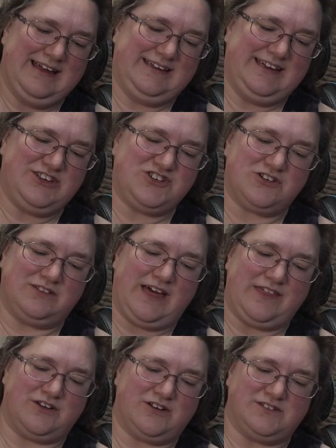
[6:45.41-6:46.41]
Get your
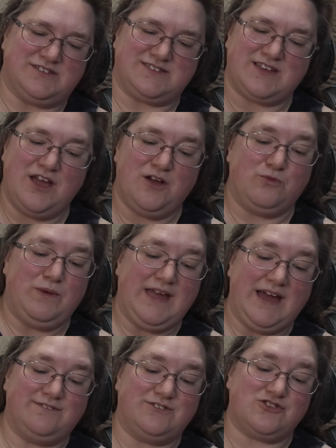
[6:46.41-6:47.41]
leathers. We
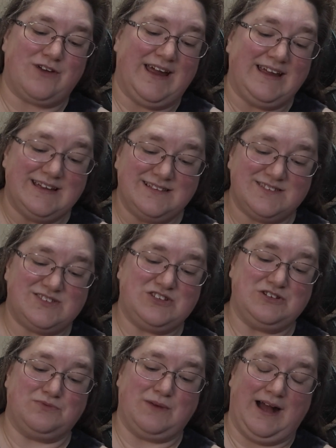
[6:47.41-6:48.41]
have dragons
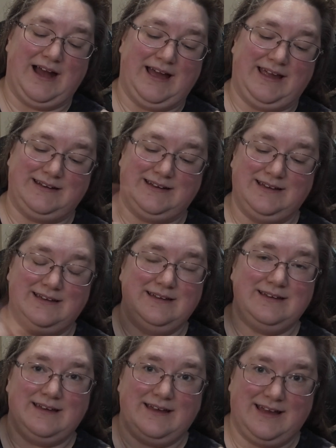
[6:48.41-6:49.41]
to ride,
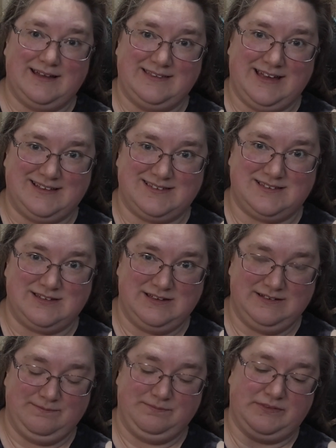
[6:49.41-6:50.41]
and
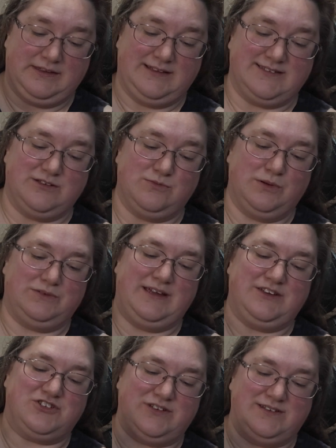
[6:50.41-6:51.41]
it's in
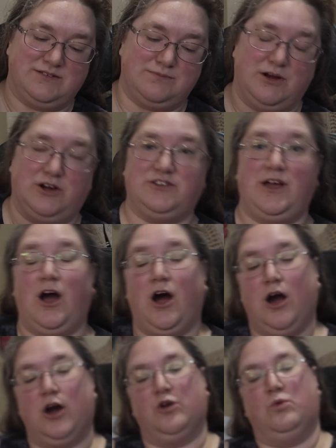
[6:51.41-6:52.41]
quotations marked
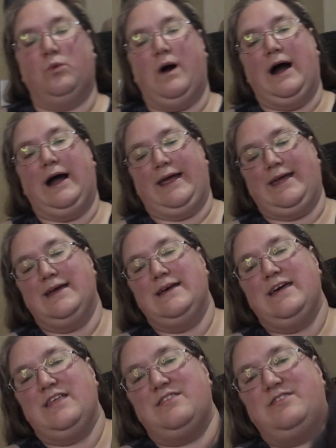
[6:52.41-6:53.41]
RY.
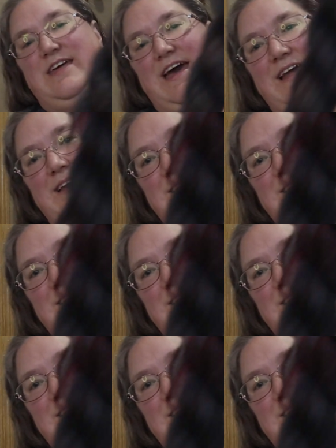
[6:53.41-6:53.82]
That